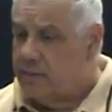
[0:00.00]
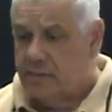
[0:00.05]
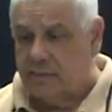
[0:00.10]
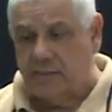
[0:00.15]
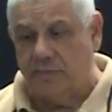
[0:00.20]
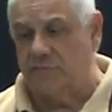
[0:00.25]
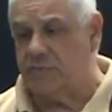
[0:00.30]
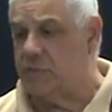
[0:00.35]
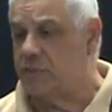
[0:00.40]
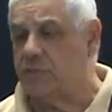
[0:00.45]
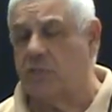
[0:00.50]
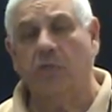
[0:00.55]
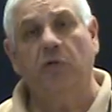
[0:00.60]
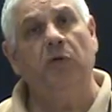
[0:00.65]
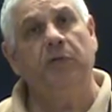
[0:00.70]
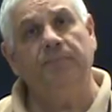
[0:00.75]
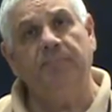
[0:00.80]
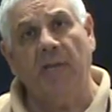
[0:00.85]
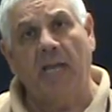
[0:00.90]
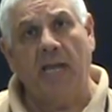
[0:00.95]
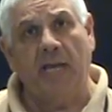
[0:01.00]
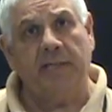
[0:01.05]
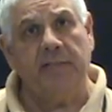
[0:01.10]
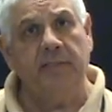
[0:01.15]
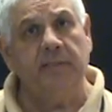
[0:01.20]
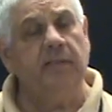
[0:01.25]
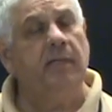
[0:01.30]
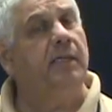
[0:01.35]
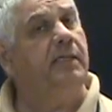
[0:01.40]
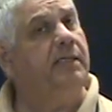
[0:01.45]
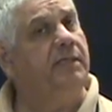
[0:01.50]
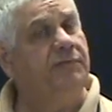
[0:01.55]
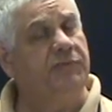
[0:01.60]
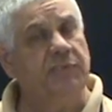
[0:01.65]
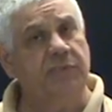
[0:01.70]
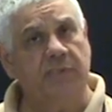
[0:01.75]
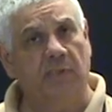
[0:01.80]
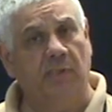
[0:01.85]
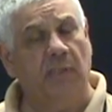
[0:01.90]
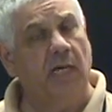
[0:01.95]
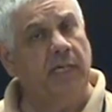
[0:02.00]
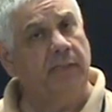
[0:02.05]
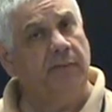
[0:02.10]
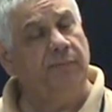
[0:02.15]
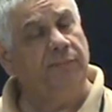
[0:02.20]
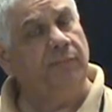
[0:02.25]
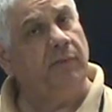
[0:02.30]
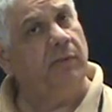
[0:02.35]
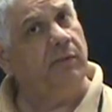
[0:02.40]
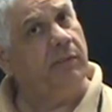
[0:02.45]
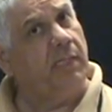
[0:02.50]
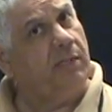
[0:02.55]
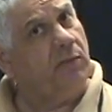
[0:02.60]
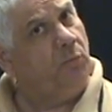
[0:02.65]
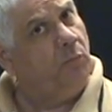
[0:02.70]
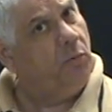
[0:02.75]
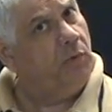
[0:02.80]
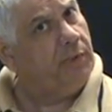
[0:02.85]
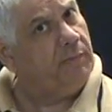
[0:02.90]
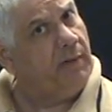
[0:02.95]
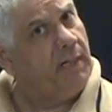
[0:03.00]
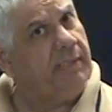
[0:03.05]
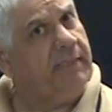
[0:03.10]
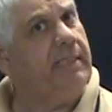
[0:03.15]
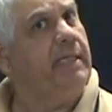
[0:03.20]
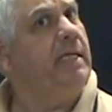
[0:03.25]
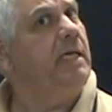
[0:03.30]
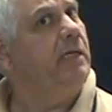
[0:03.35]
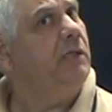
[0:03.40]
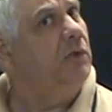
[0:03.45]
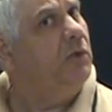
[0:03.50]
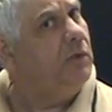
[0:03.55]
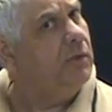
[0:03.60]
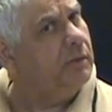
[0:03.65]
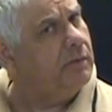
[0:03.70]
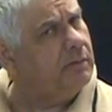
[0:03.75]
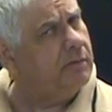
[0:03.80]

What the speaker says: Gives us a good padding, gives us a lot of water out there,